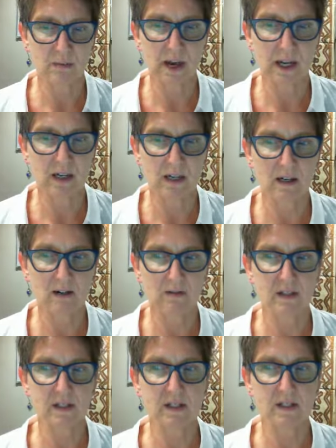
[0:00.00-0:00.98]
make
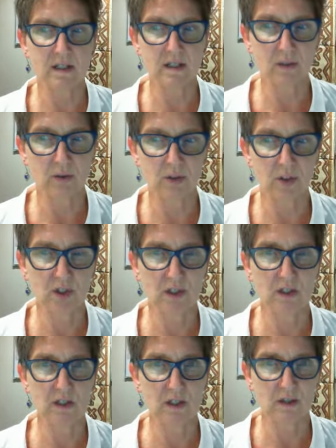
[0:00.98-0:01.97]
here is that the
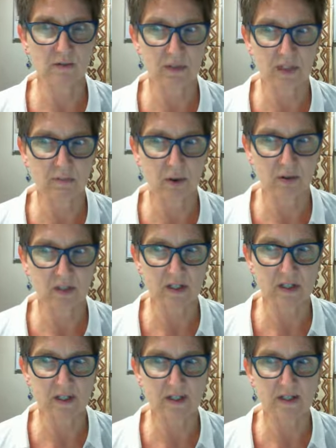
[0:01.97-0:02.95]
solutions and the
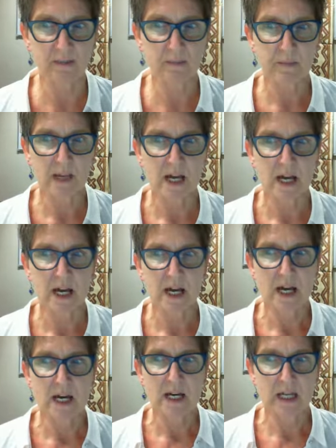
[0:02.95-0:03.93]
responses
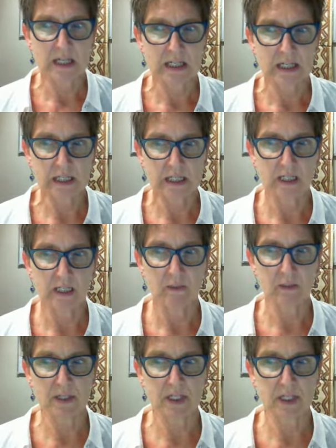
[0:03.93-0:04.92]
in a
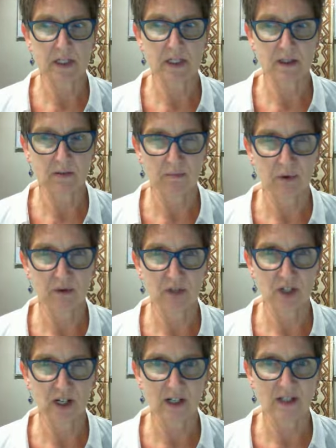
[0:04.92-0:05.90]
particular
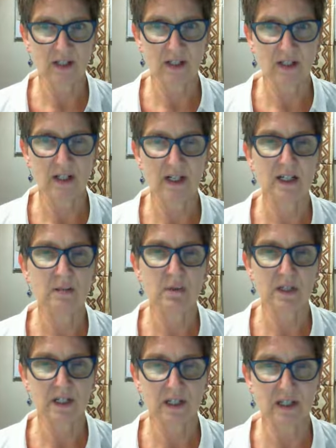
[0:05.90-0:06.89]
project, in a
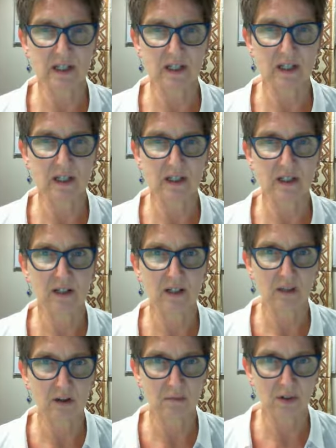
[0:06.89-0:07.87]
particular
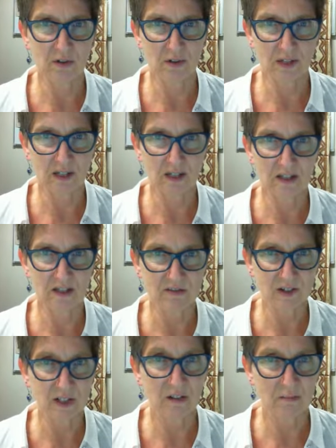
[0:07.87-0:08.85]
community
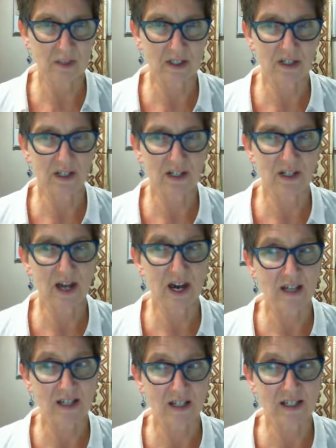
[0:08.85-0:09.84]
development,
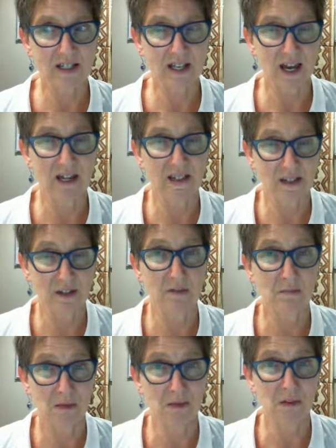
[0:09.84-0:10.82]
and in this case a
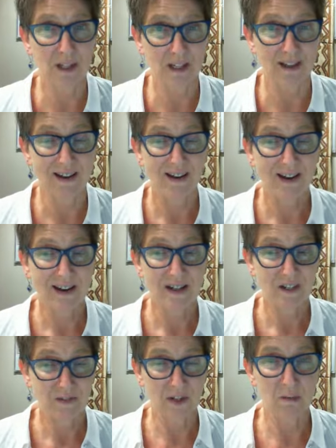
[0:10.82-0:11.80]
community
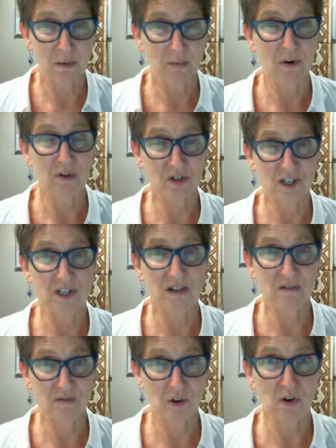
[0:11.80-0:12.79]
development project that
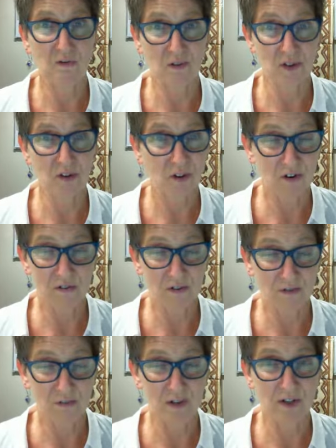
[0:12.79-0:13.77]
involved a lot of
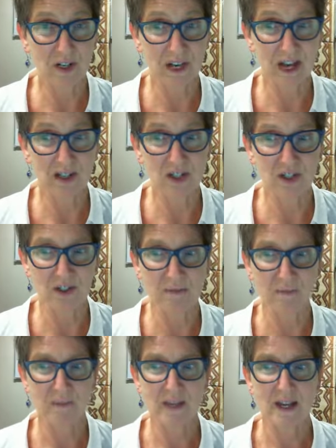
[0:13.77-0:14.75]
community action,